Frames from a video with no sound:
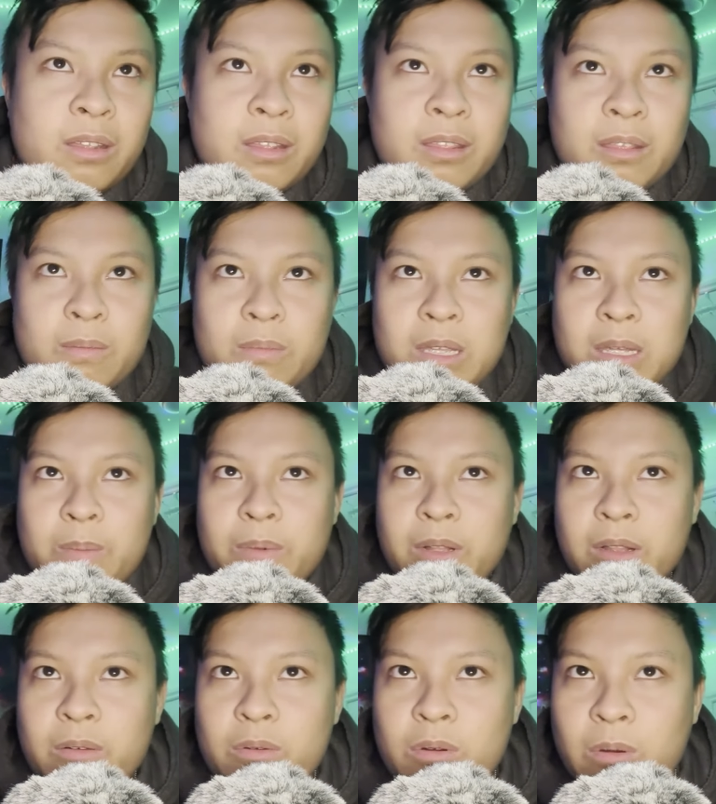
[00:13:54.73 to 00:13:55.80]
The people
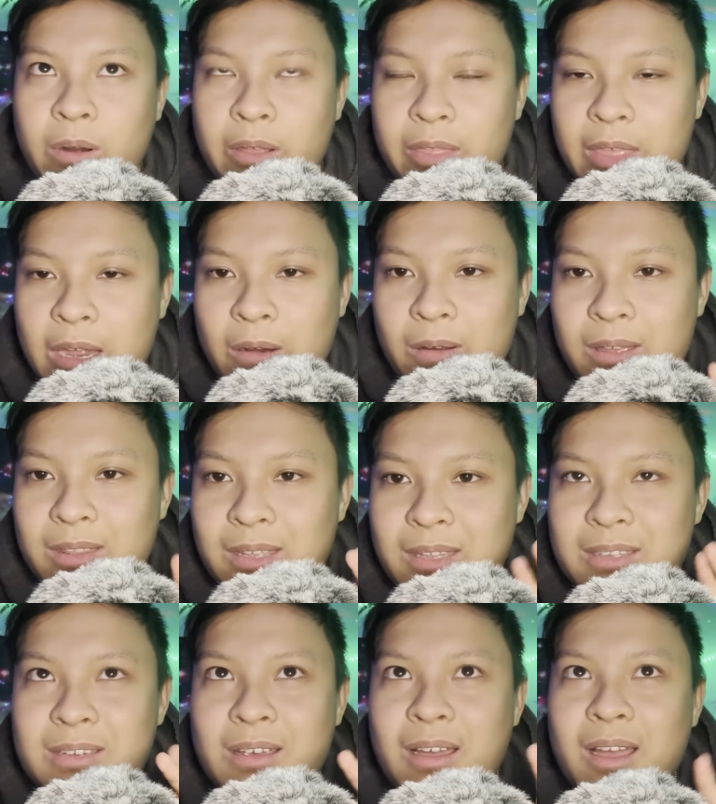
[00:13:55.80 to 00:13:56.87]
who were there at the
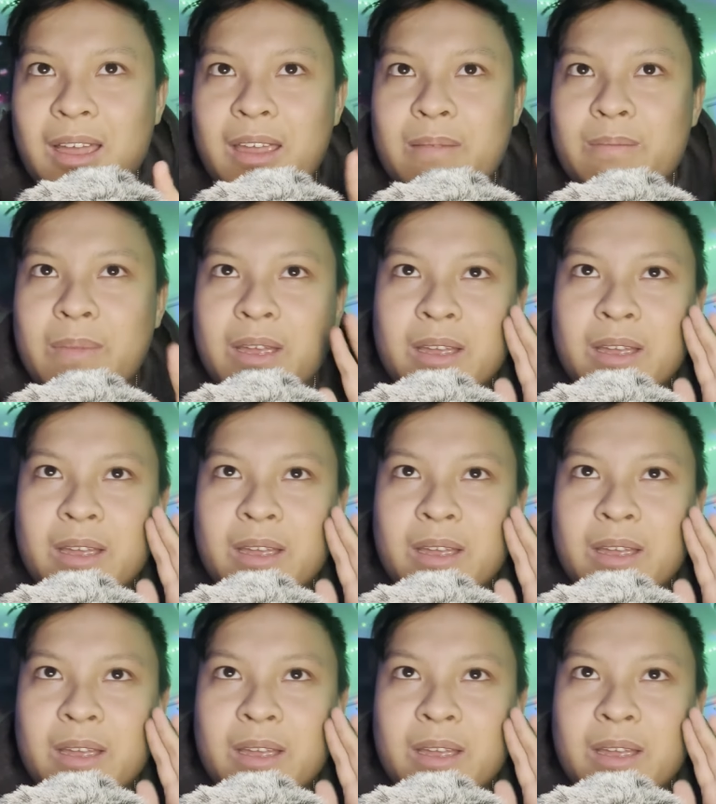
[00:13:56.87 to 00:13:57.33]
time